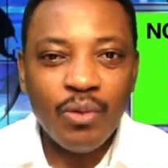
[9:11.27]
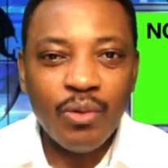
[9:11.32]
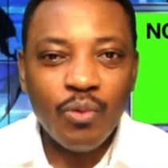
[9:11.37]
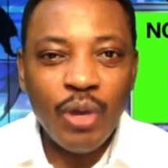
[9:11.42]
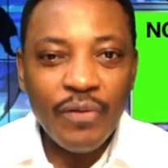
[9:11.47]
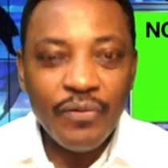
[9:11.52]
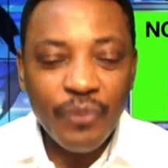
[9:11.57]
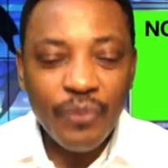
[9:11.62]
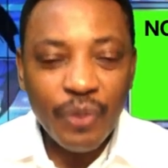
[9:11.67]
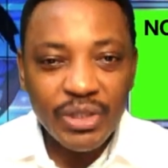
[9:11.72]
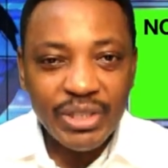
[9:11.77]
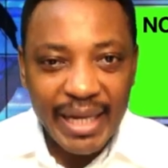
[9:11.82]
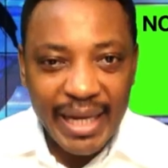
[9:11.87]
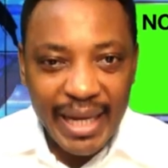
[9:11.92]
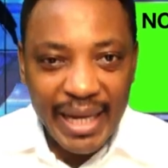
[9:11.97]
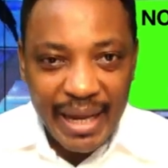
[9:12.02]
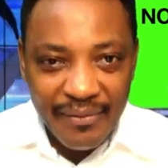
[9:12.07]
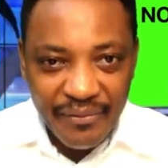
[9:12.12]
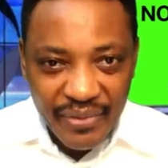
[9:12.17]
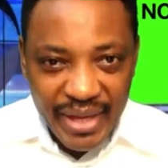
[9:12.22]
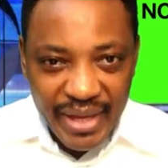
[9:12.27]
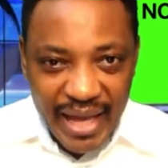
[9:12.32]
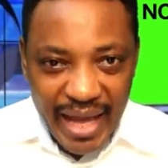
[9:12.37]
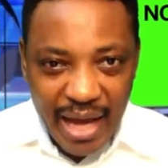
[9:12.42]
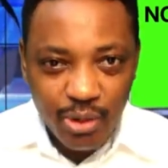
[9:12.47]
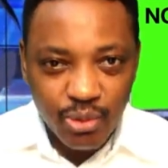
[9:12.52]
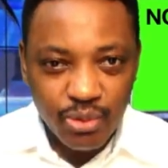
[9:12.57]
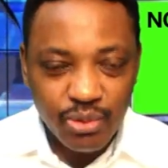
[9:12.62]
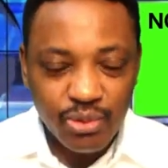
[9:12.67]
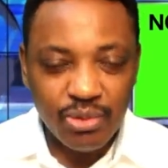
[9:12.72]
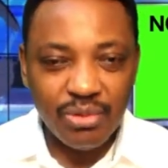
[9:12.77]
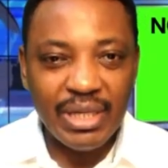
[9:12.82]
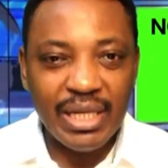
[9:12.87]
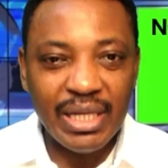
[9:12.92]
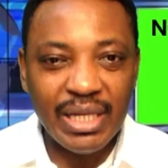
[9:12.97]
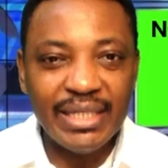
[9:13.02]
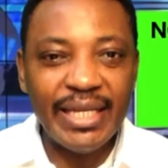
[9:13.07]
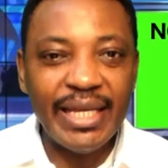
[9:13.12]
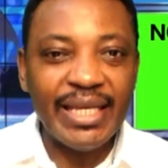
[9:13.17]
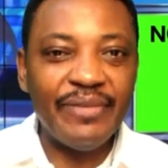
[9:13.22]
When Foncha come for a house,
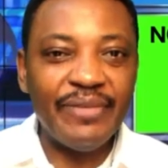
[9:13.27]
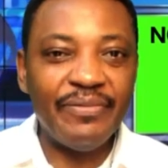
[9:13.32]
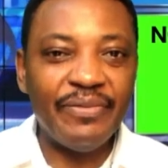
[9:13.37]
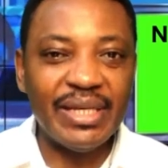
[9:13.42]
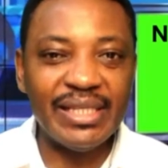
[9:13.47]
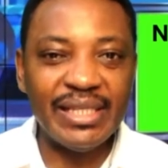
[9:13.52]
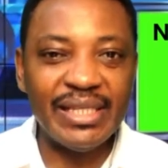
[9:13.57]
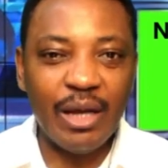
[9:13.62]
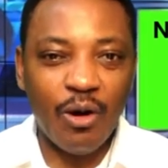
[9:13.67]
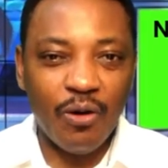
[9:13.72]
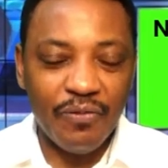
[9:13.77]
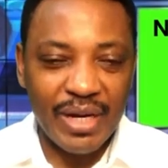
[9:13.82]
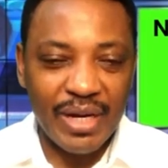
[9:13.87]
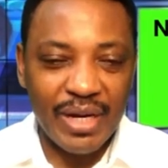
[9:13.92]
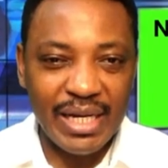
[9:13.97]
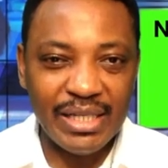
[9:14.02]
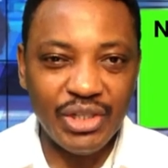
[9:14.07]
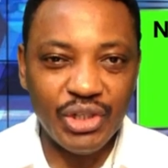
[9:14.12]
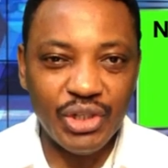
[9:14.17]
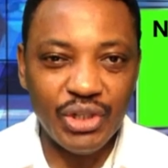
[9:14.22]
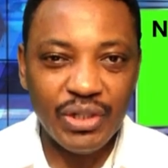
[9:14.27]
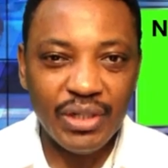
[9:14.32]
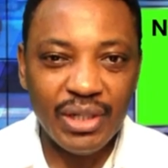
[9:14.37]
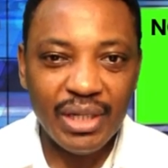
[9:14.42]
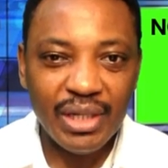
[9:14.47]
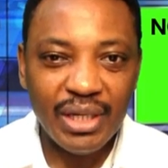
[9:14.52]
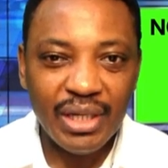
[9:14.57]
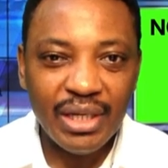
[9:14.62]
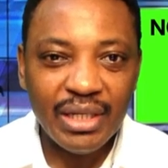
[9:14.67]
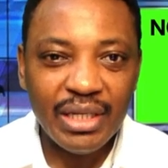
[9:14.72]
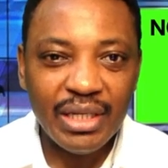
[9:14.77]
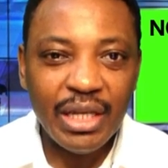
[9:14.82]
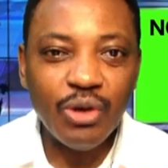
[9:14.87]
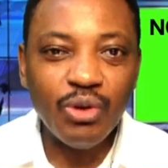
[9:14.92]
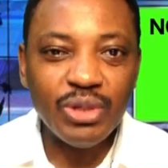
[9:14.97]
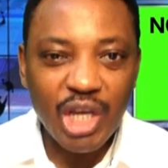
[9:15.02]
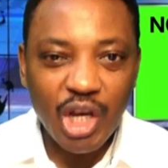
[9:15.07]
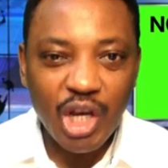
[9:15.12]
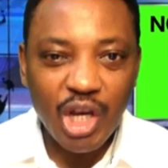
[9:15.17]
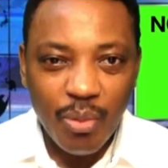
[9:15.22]
then take it for inside orphanage, then
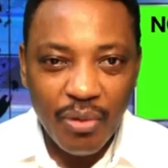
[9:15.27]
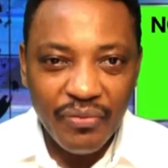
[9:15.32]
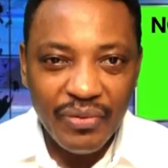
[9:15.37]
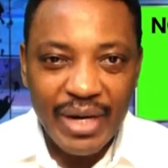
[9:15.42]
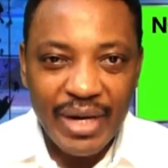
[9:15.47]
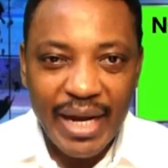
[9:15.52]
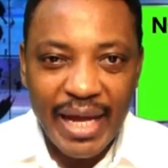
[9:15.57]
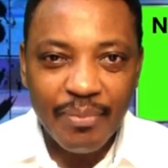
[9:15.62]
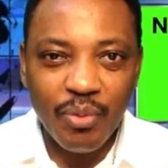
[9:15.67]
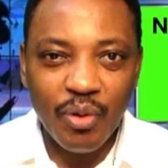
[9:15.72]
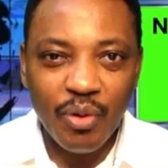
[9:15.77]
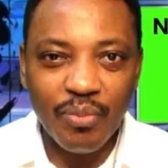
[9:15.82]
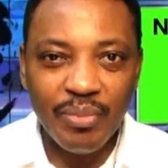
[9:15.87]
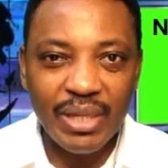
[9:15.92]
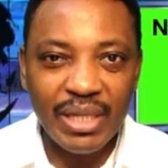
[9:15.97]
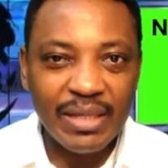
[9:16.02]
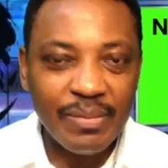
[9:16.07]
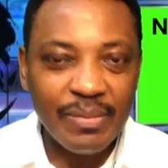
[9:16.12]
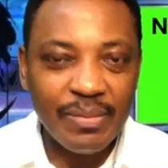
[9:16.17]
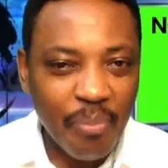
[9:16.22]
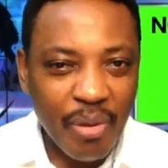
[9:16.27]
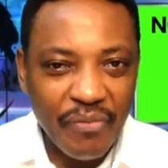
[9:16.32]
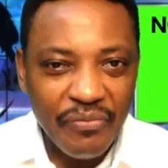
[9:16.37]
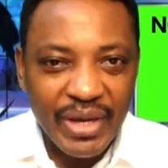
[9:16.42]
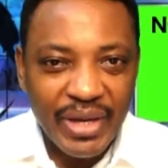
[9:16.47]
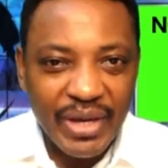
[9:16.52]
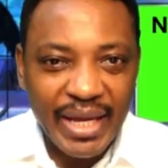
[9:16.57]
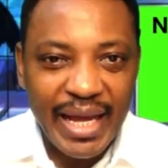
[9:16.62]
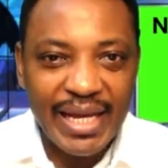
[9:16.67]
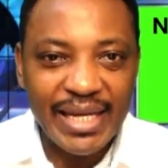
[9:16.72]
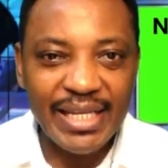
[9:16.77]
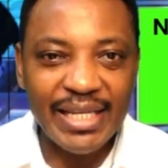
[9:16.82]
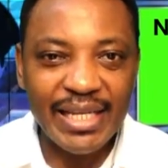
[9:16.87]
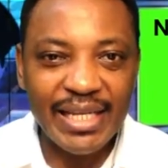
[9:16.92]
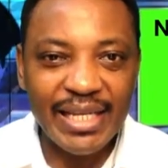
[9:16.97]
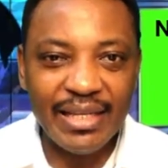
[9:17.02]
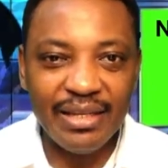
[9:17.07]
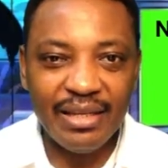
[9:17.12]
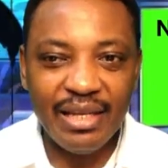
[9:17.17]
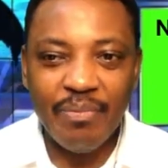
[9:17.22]
no say come up for La Republic, perfect
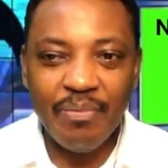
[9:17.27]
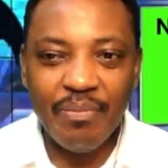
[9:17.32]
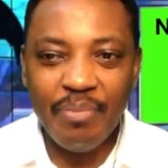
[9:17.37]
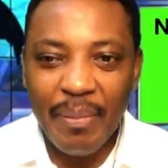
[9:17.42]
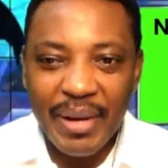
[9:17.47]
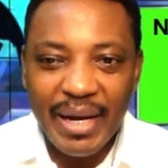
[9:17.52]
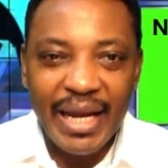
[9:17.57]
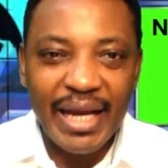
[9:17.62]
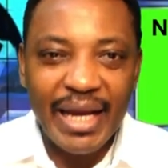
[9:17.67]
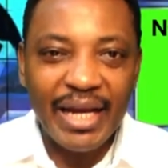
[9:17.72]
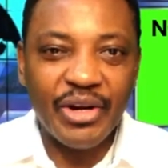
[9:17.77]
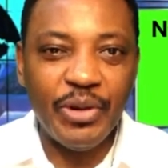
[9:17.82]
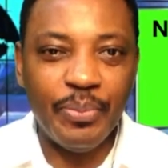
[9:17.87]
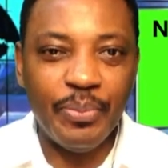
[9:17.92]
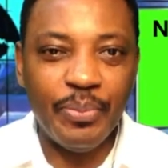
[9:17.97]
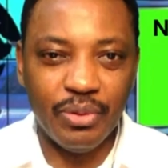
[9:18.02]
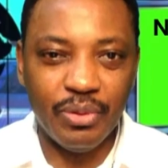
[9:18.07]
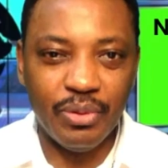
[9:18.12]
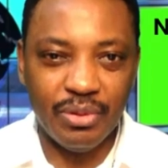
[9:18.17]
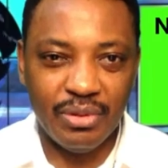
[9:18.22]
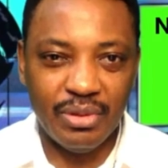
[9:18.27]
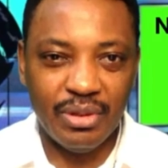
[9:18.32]
candidate, a papa na cripple.